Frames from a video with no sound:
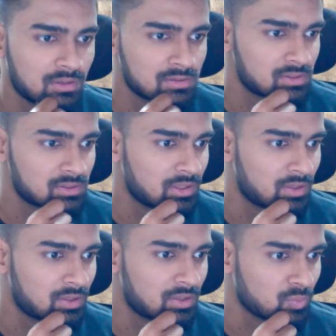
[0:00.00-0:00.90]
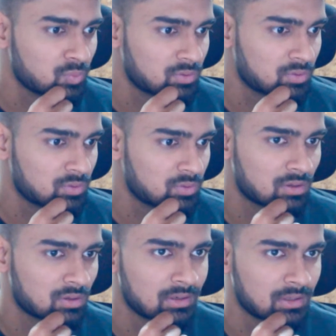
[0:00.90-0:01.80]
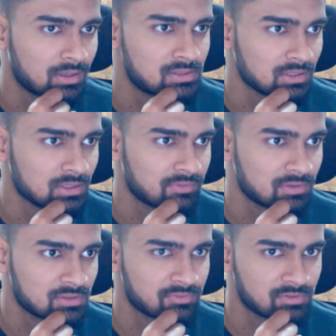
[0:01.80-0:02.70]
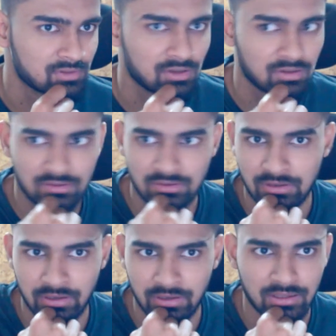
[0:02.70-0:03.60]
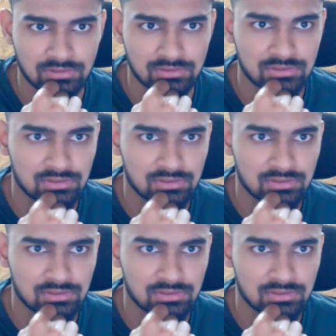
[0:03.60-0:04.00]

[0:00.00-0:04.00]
Then let's see. This gives a right answer.